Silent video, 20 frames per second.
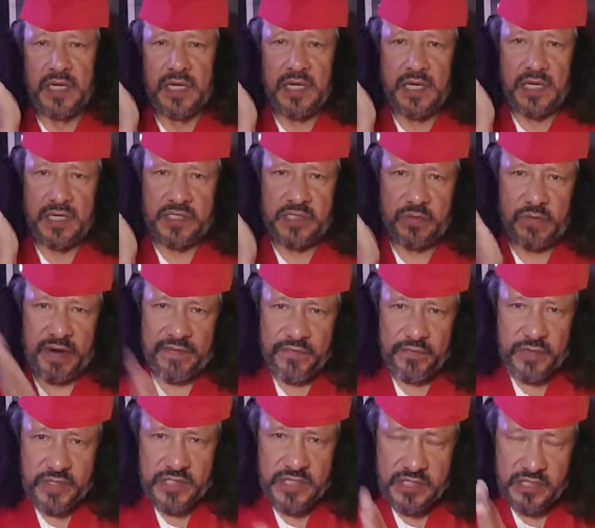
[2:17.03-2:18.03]
it is the
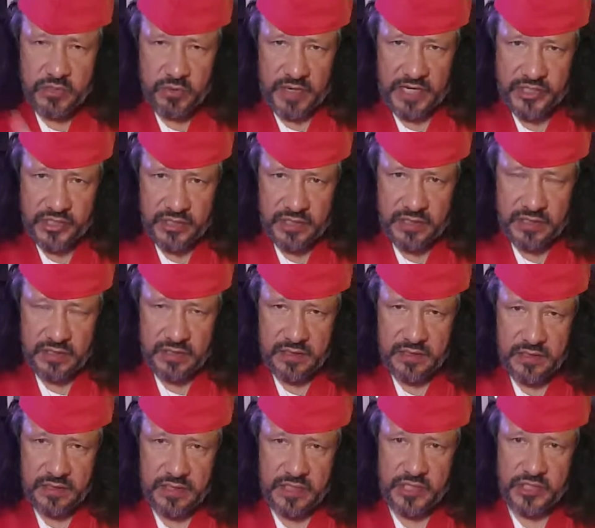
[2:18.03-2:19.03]
referee's discretion
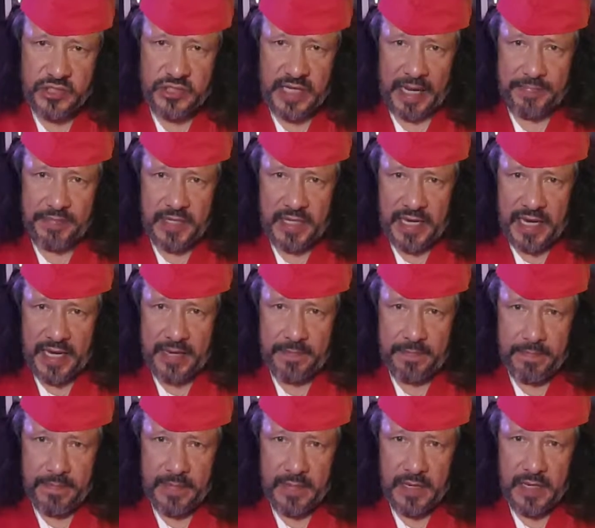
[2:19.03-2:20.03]
to stop the game
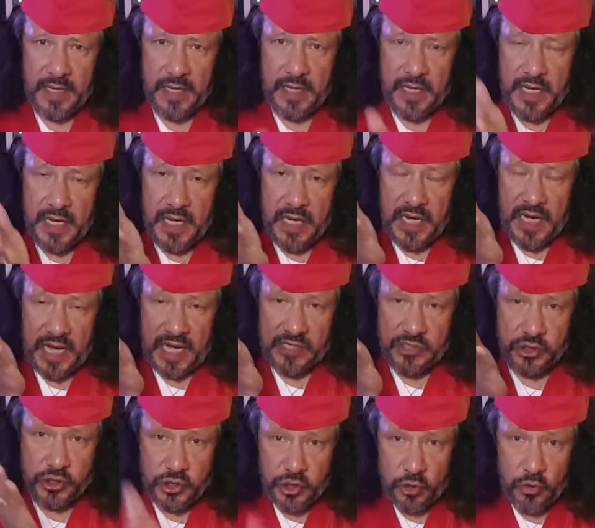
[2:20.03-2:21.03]
as
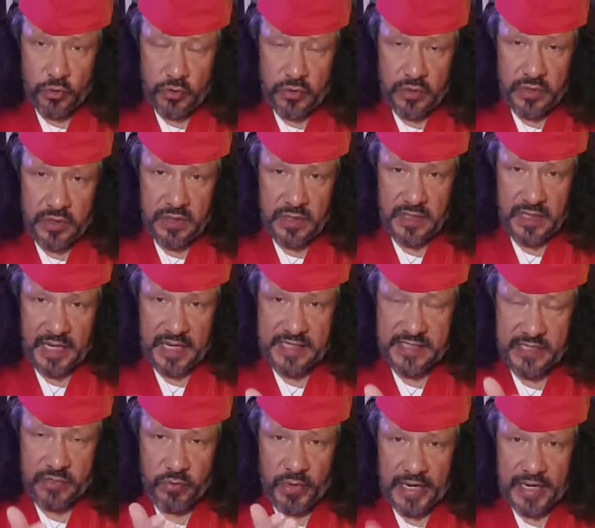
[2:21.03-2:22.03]
soon as
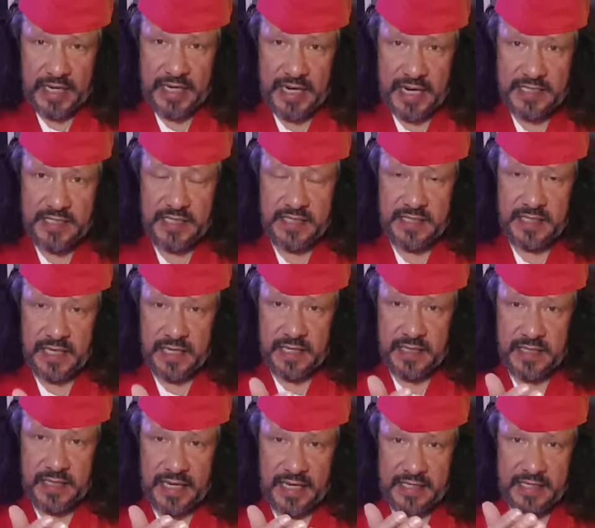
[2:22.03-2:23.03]
he recognizes
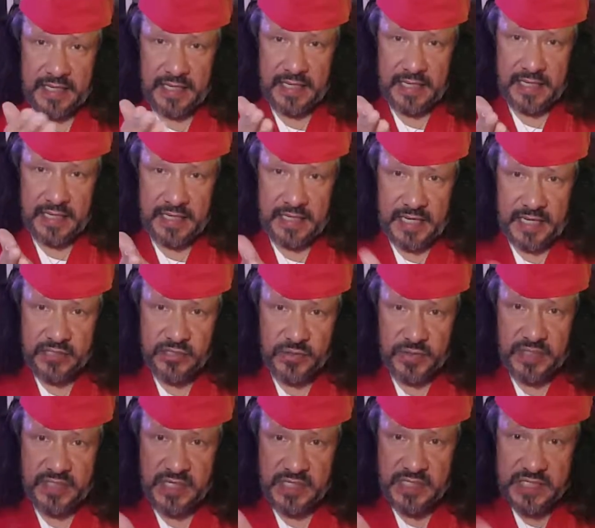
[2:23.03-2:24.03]
that the
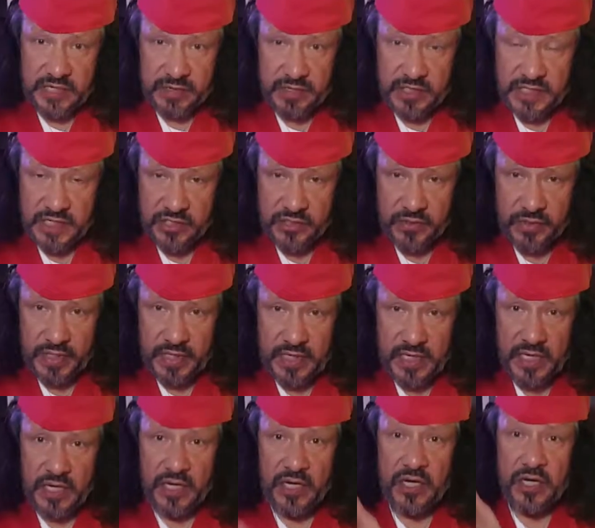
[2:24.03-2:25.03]
injury is a serious injury,
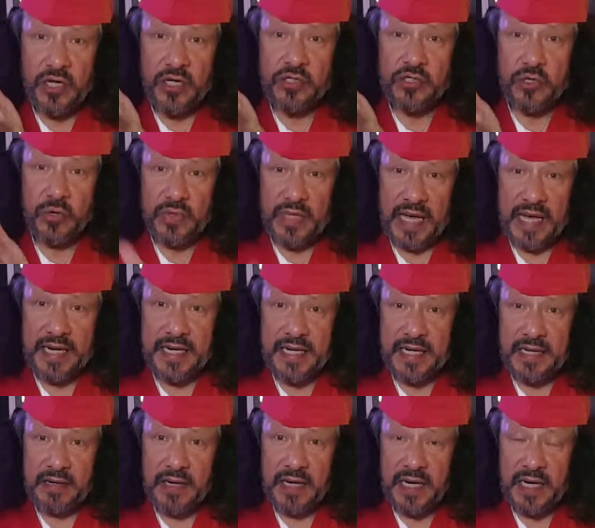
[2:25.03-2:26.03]
so that
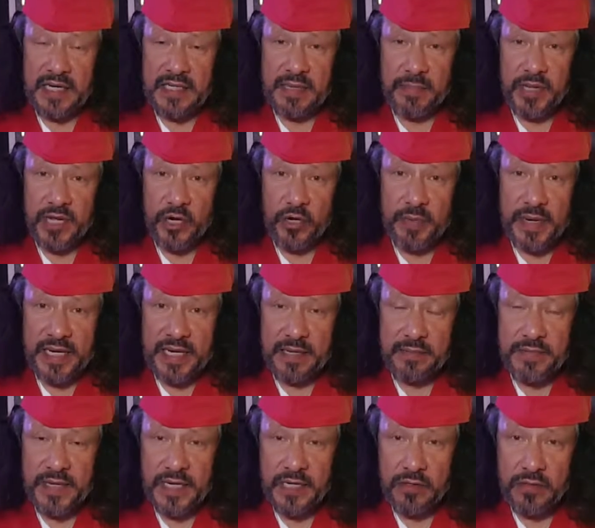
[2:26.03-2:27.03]
the player may
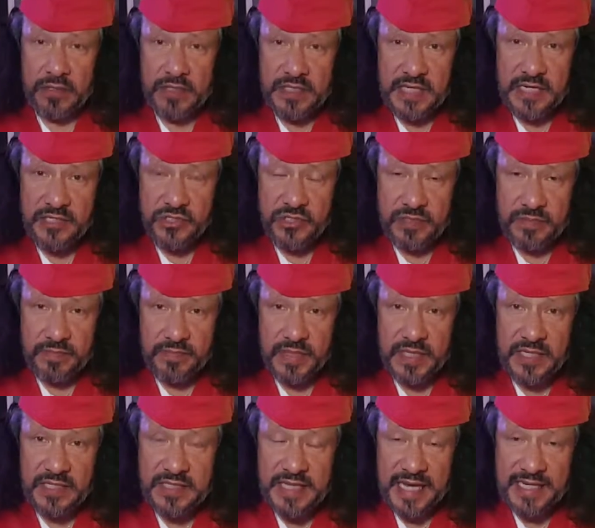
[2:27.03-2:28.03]
get medical attention,
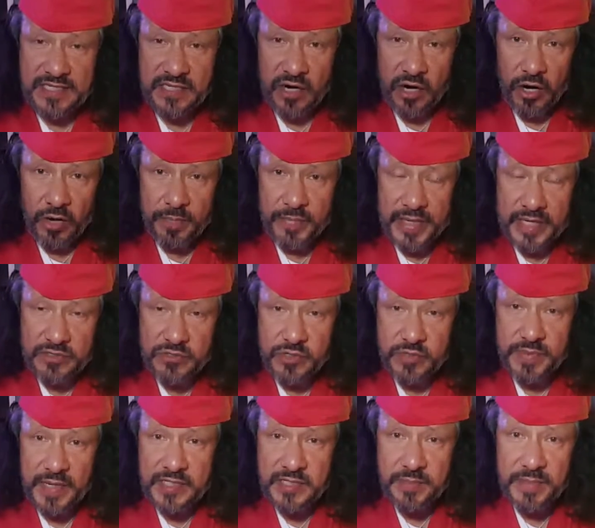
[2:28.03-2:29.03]
because that's our biggest
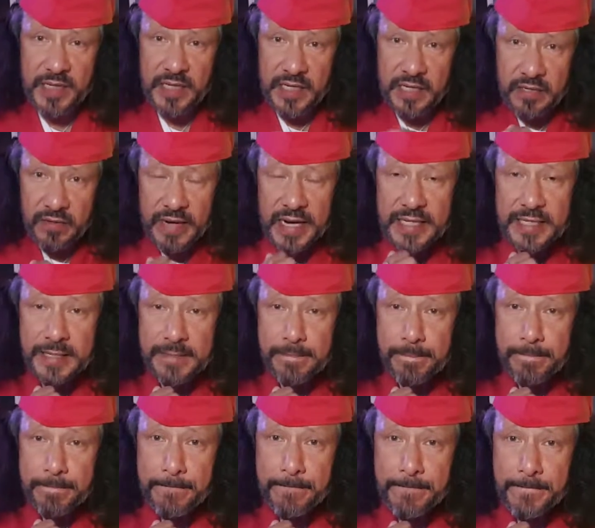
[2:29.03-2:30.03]
responsibility, correct?
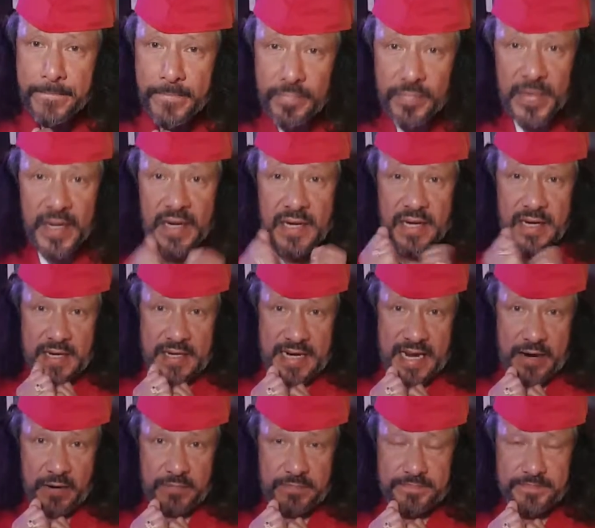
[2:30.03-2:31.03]

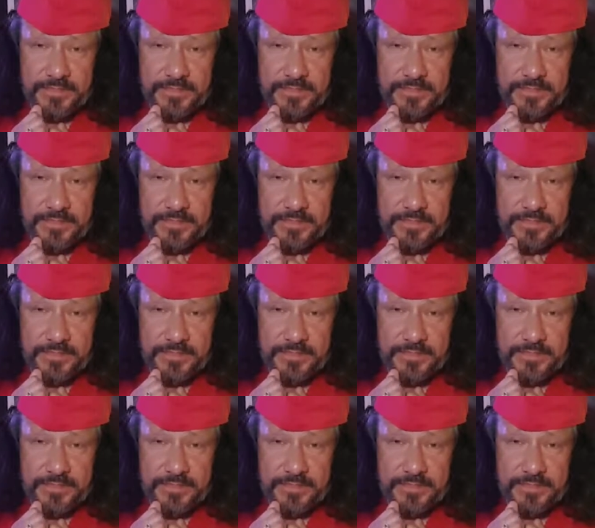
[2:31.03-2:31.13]
Now,